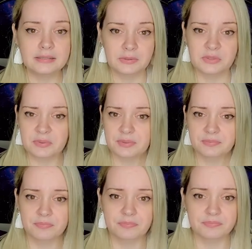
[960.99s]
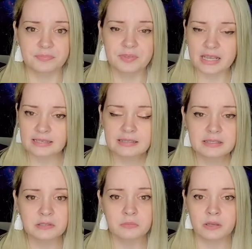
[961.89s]
deals with
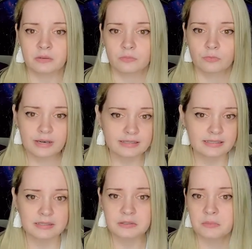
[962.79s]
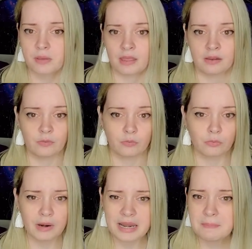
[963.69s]
sexism and racism and
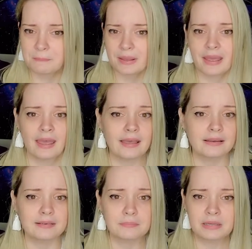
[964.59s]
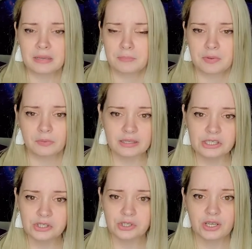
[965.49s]
rape and
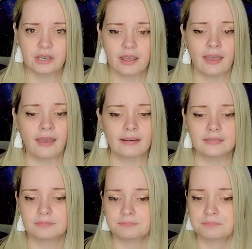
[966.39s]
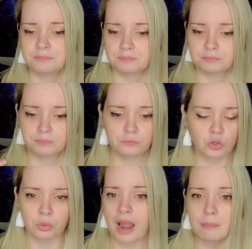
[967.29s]
manipulation and
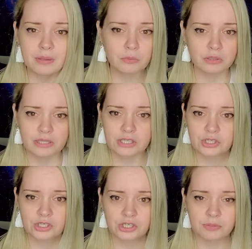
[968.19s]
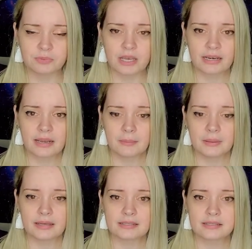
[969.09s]
crappy relationship
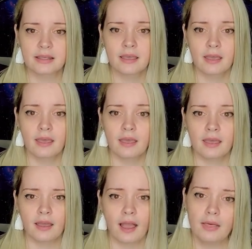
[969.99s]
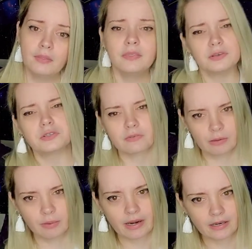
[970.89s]
dynamics. And then there's a
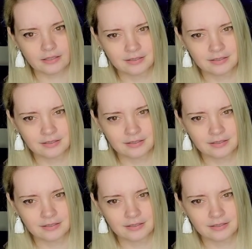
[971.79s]
vampire.